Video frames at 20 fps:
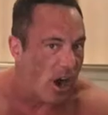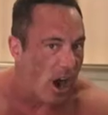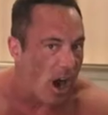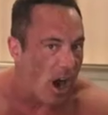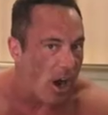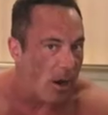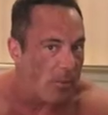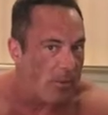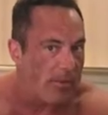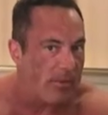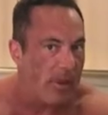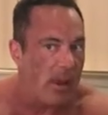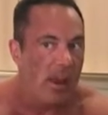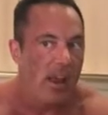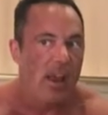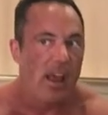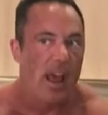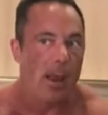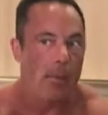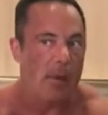carbs
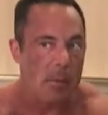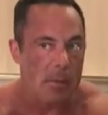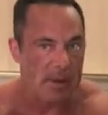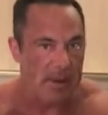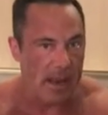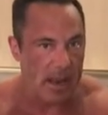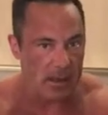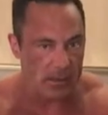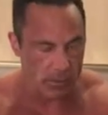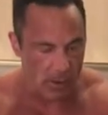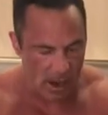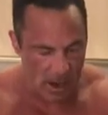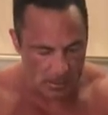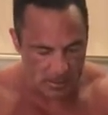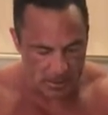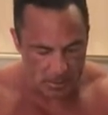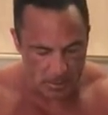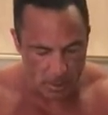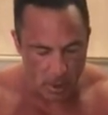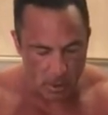and maybe 10
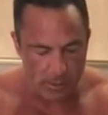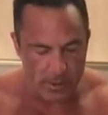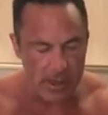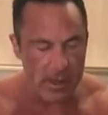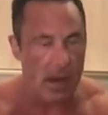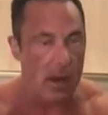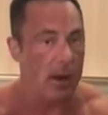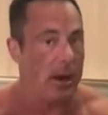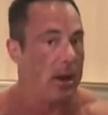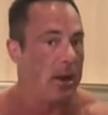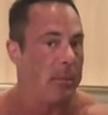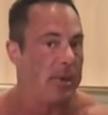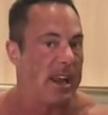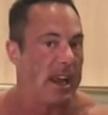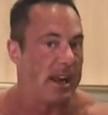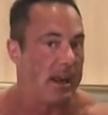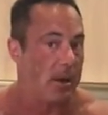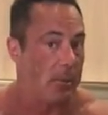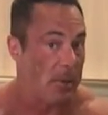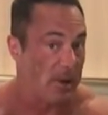grams of protein, I'm going to be
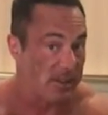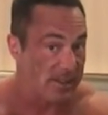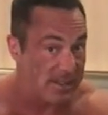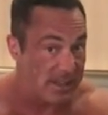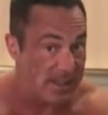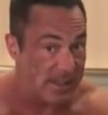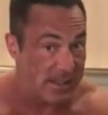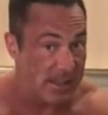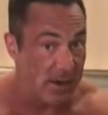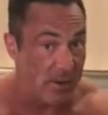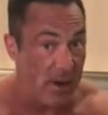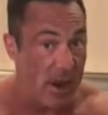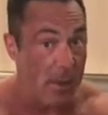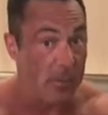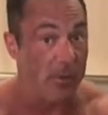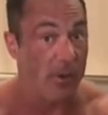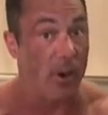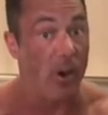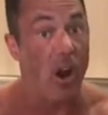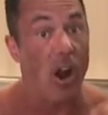getting about 60
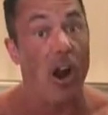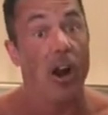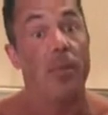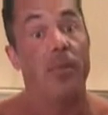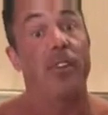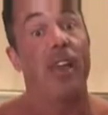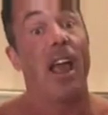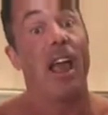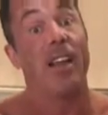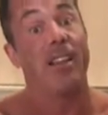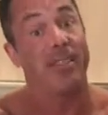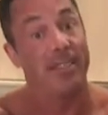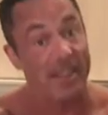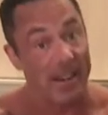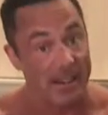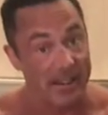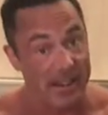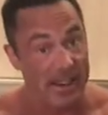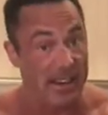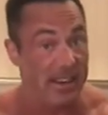grams of carbs and
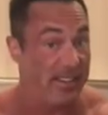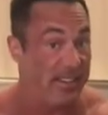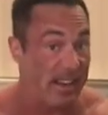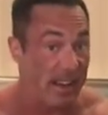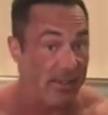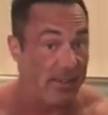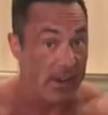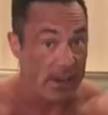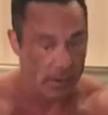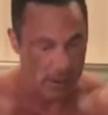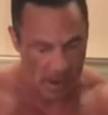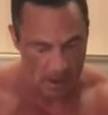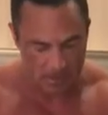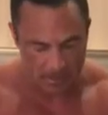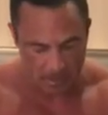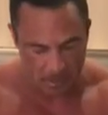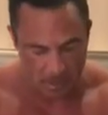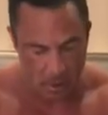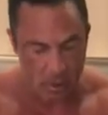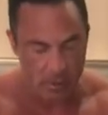60 to 70
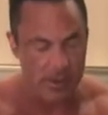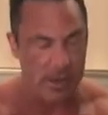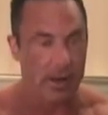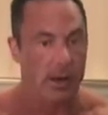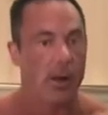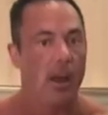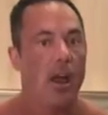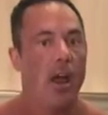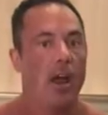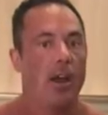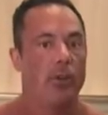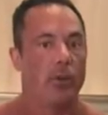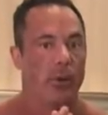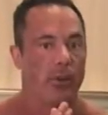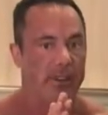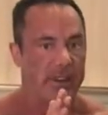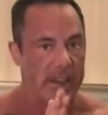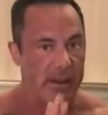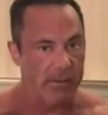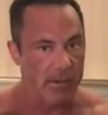grams of protein. So
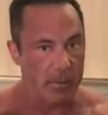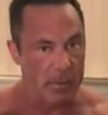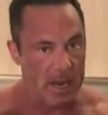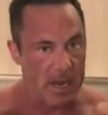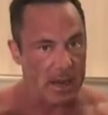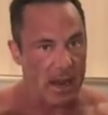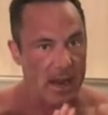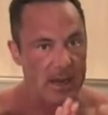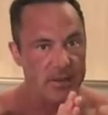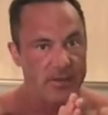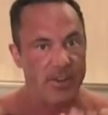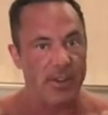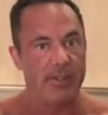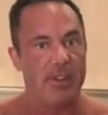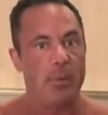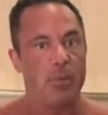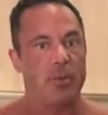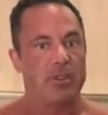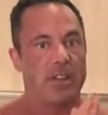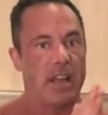it's giving me a nice
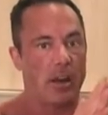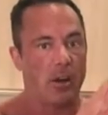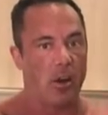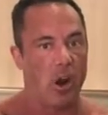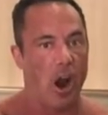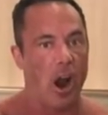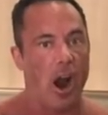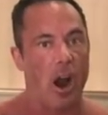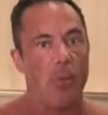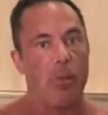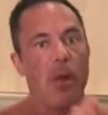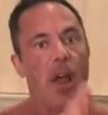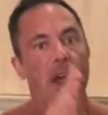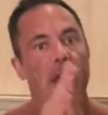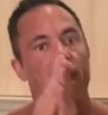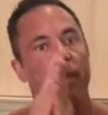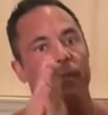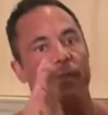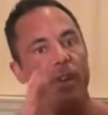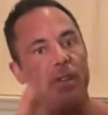50% carb,
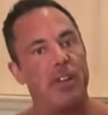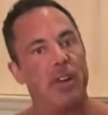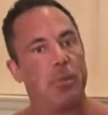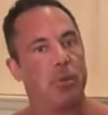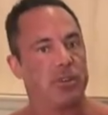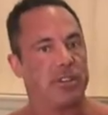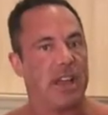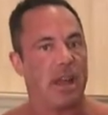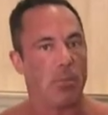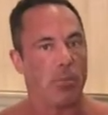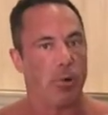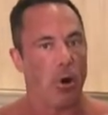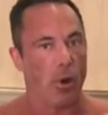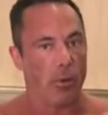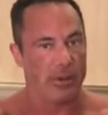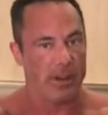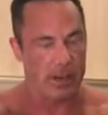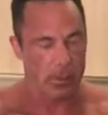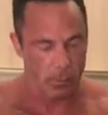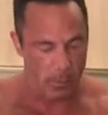50%
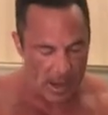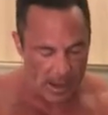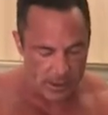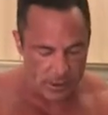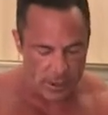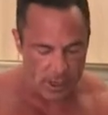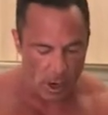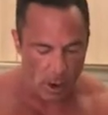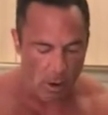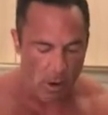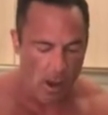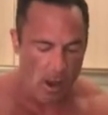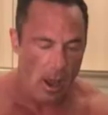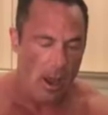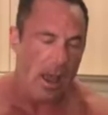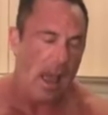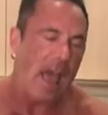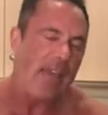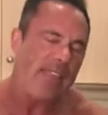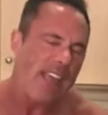protein ratio,
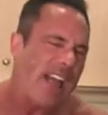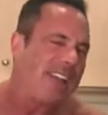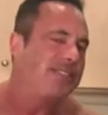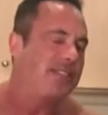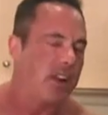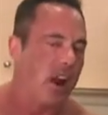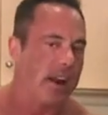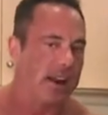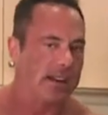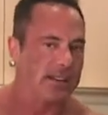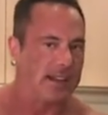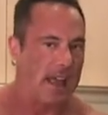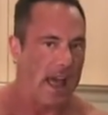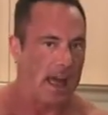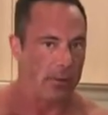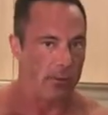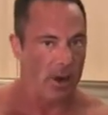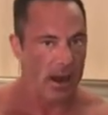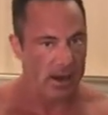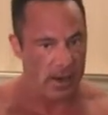and that's not
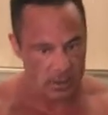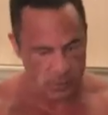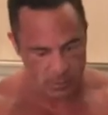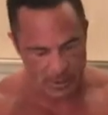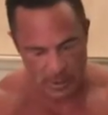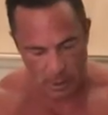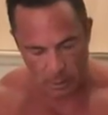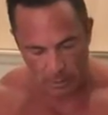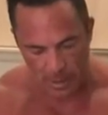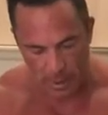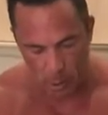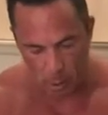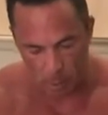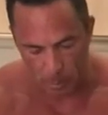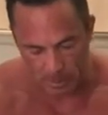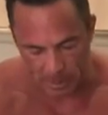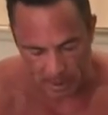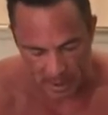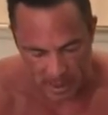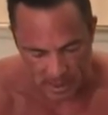exact, right? Because we know that
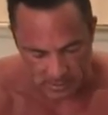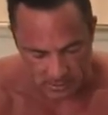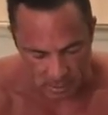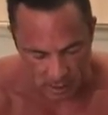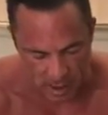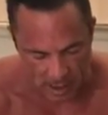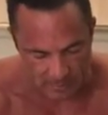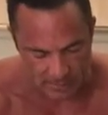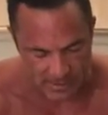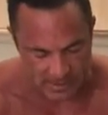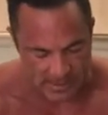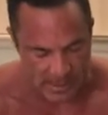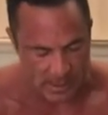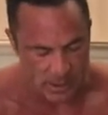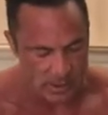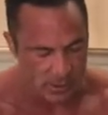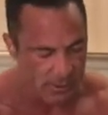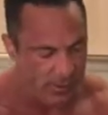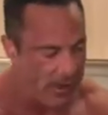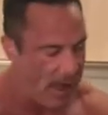oatmeal has a lot of
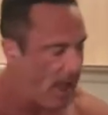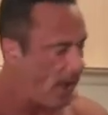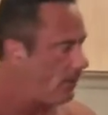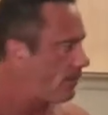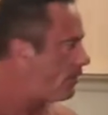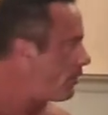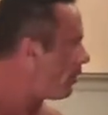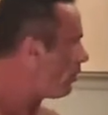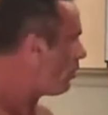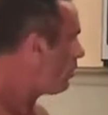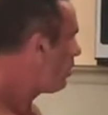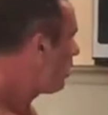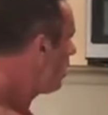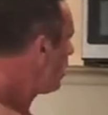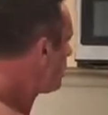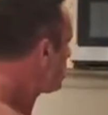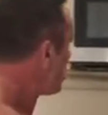essential fats too.